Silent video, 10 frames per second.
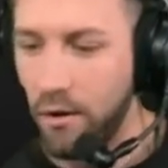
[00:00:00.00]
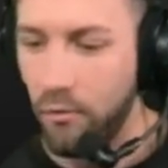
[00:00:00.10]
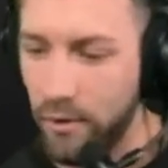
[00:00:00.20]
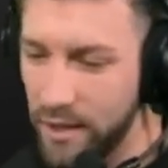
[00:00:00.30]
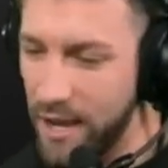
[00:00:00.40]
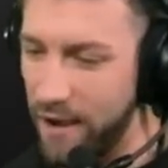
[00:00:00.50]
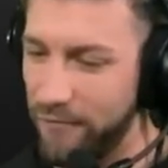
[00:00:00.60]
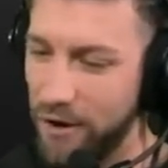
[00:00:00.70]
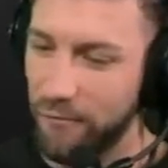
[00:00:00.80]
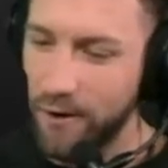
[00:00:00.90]
We have
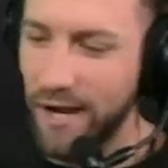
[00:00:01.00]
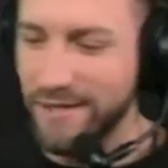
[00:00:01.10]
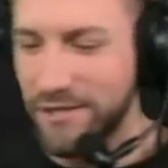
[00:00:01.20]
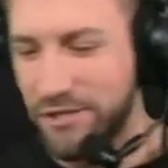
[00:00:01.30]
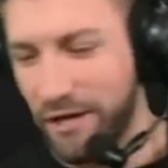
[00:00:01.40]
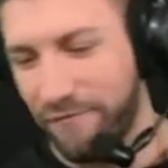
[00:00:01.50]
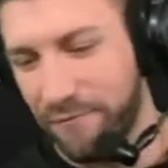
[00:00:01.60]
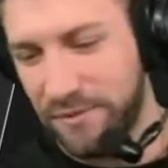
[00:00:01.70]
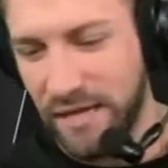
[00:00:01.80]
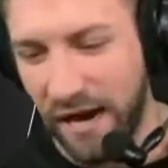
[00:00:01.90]
uh, Rodney Center
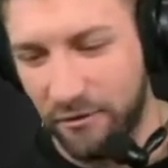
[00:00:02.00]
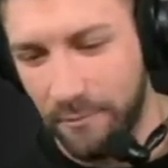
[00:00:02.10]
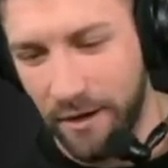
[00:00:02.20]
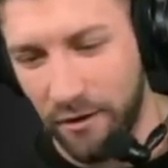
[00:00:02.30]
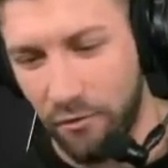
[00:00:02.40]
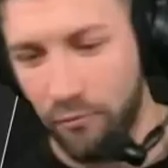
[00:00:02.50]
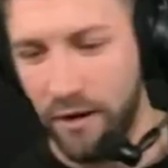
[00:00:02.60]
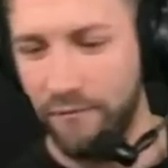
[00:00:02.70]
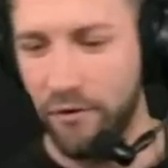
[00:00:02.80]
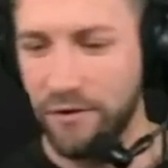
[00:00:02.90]
from Sacramento,
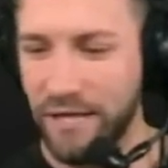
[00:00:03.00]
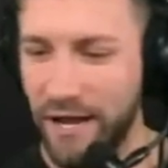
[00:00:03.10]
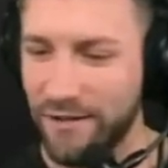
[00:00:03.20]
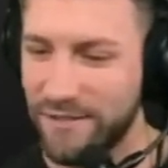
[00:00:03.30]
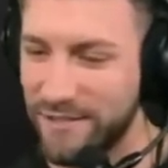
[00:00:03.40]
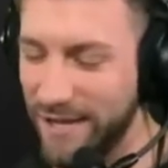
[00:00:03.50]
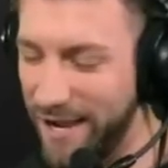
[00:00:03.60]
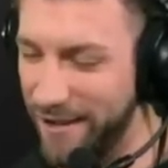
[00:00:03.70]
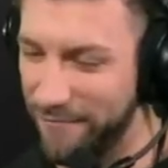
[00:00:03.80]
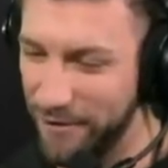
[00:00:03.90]
River Dan
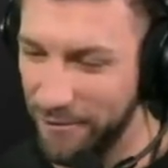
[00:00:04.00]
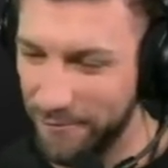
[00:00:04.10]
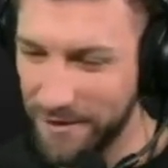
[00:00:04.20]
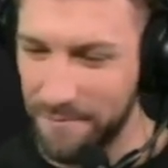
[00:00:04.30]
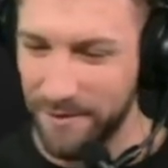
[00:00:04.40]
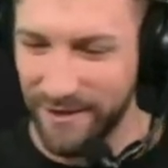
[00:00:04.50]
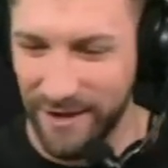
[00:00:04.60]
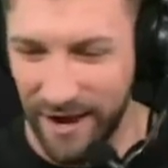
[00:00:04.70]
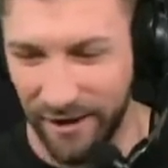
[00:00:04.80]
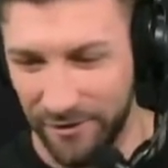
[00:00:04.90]
Sideville. What up, big
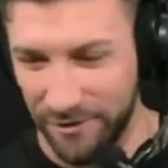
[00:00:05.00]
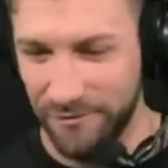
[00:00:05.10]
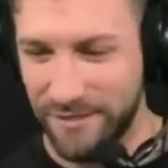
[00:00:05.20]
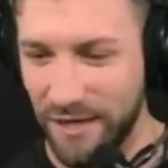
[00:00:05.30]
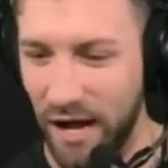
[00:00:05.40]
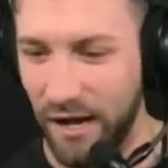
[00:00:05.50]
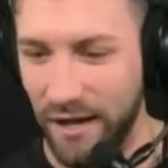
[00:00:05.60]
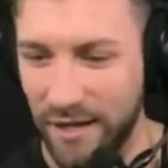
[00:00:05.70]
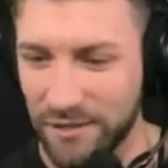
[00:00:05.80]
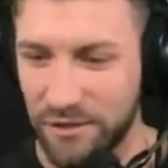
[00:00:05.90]
guy? Utah,
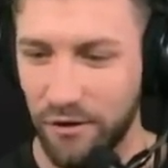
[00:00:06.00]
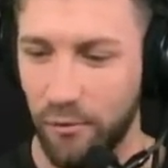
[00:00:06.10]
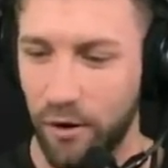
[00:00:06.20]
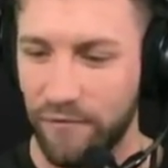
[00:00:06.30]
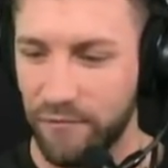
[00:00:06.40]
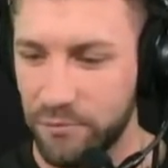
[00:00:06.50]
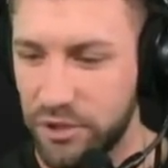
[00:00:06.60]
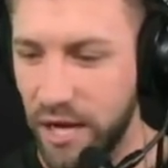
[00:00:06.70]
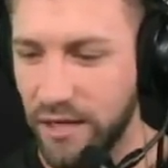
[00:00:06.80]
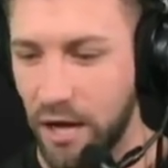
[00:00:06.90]
801 from
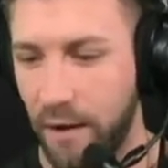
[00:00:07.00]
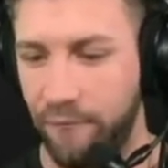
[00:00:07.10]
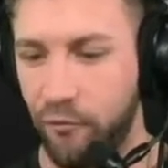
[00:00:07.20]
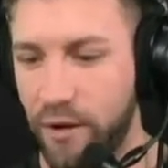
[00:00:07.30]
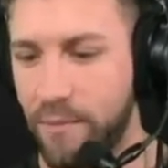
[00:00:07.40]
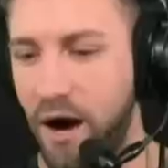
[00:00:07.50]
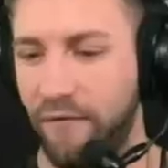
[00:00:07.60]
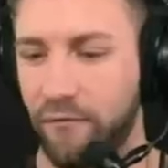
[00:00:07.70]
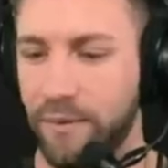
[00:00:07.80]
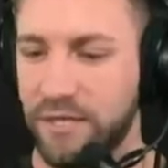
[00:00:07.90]
J Dub, Fremont
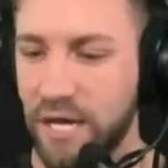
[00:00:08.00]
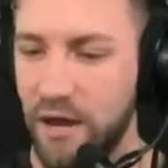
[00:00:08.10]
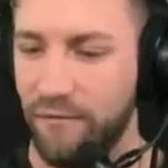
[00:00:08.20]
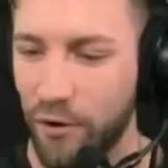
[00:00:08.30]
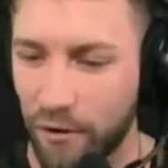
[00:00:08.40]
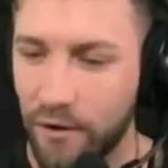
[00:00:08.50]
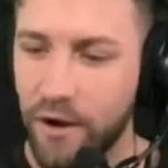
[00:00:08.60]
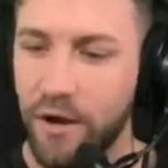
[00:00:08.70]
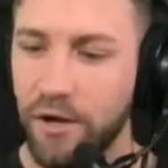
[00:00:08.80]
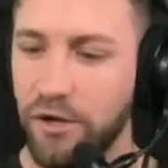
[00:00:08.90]
from Xavier,
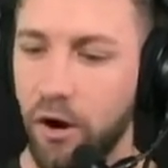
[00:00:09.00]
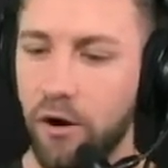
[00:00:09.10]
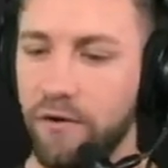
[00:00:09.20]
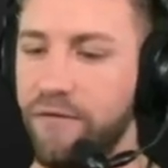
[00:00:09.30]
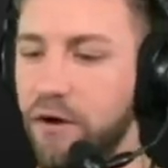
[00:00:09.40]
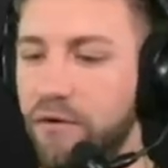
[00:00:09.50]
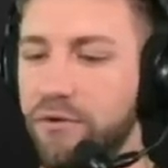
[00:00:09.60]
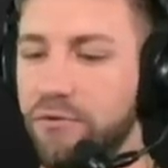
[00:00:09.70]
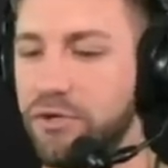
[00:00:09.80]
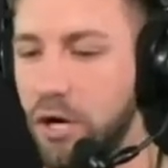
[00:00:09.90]
Yardville,
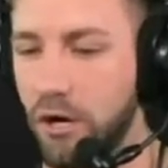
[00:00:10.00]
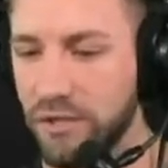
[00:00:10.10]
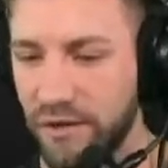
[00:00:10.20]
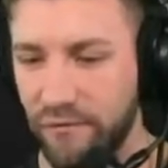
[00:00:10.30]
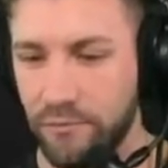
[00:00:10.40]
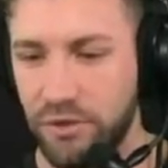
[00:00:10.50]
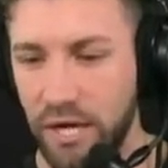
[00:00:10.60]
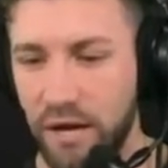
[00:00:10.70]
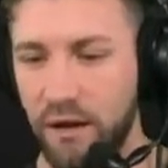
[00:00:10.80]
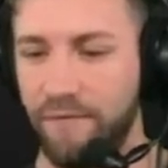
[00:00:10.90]
New Jersey from
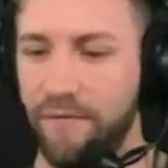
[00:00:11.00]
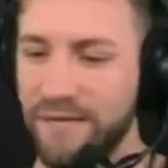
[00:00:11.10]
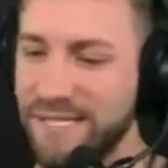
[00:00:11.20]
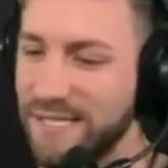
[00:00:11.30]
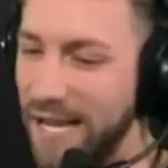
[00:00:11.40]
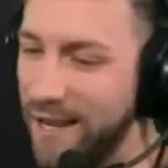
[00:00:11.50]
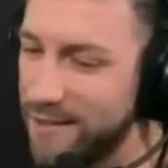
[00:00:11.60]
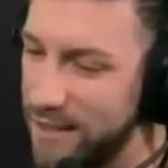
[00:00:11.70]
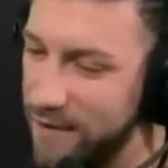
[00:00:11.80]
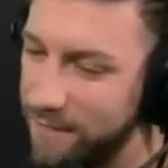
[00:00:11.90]
JF
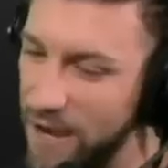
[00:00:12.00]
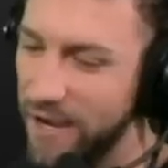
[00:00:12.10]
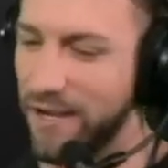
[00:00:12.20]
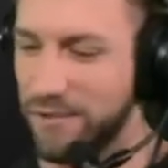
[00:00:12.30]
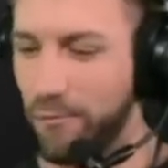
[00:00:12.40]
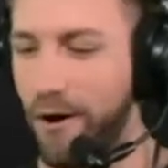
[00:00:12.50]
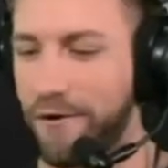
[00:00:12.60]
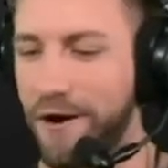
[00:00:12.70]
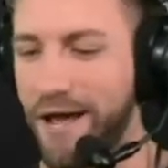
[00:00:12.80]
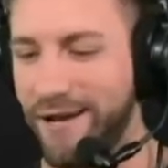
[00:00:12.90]
Stanley, Vegas, Juan
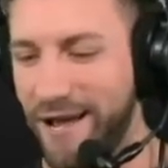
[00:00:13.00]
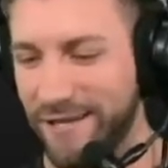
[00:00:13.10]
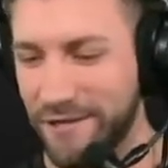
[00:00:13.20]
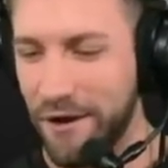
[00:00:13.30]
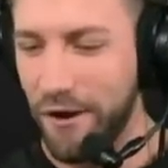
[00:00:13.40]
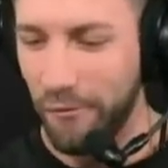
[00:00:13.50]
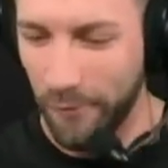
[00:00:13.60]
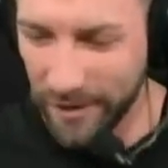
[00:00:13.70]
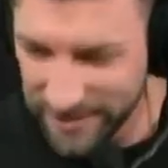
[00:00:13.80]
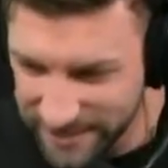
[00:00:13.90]
Hernandez,
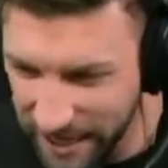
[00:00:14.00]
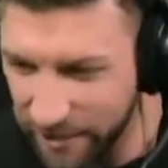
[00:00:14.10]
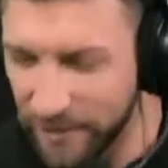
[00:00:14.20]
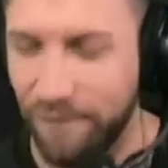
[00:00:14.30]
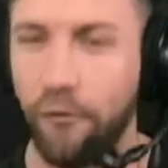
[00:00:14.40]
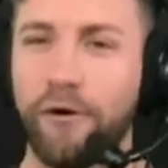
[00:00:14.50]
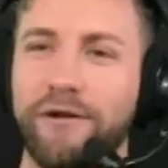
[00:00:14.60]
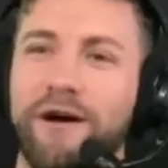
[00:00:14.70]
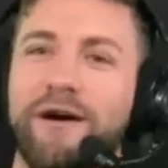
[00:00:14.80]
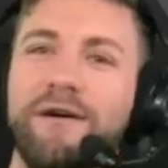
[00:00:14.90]
Willits,
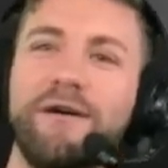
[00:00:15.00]
California,